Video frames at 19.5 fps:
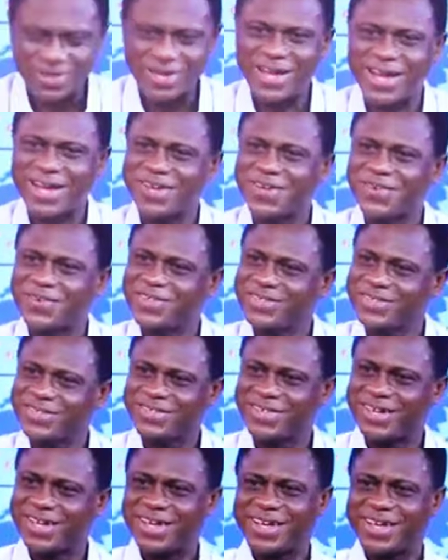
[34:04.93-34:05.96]
we will
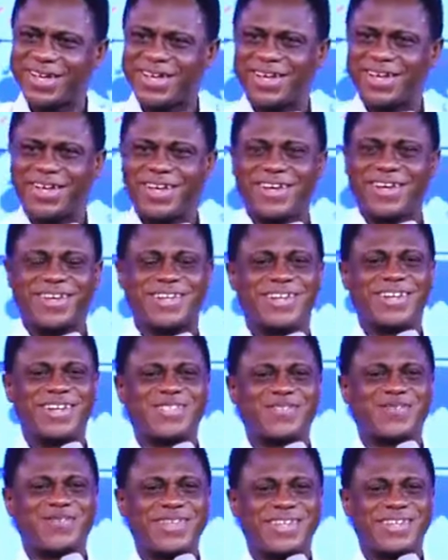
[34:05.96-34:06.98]
die
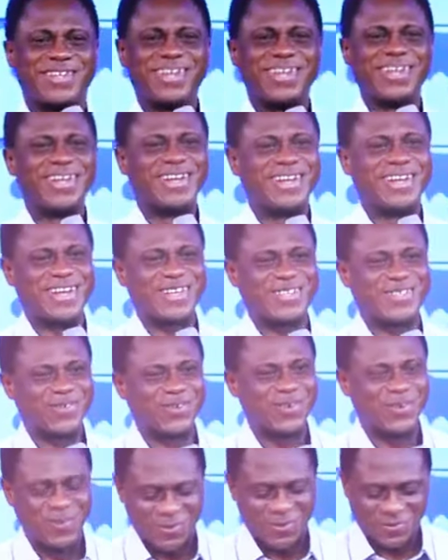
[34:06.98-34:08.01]
next week
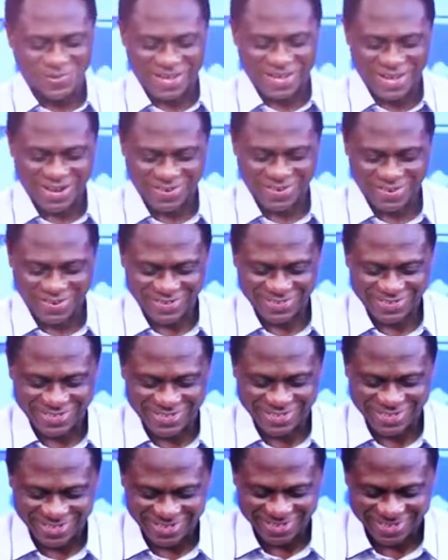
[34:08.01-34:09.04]
we'll be
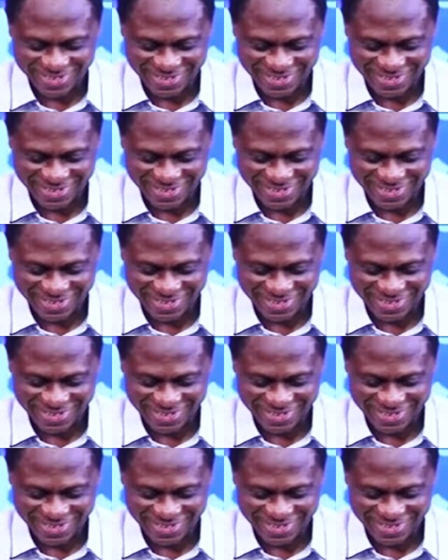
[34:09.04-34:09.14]
around.